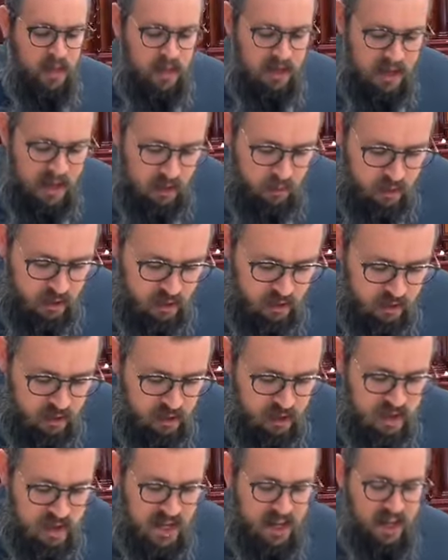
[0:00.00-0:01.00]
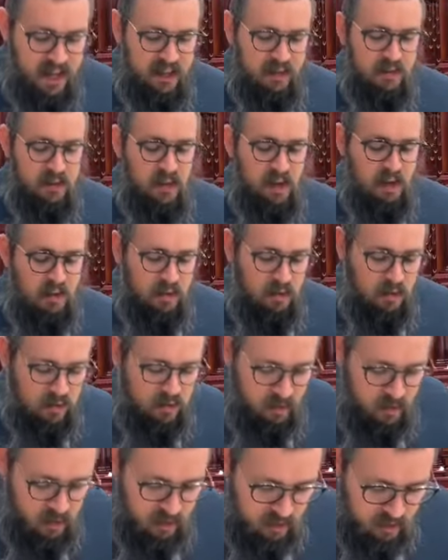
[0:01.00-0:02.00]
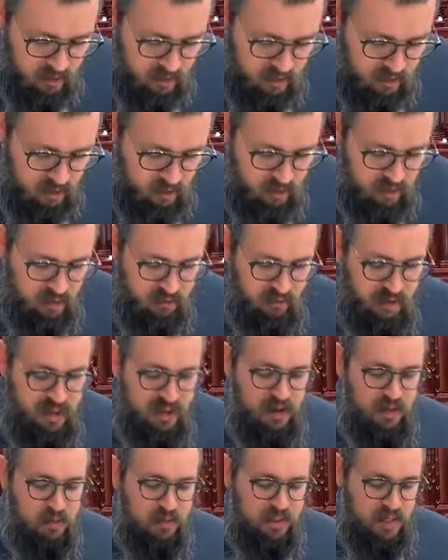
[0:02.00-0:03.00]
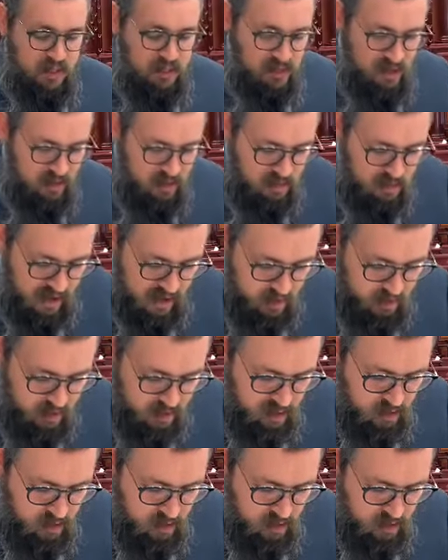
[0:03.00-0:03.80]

Now we can understand what the Friedrich Rebbe says in his Maimer,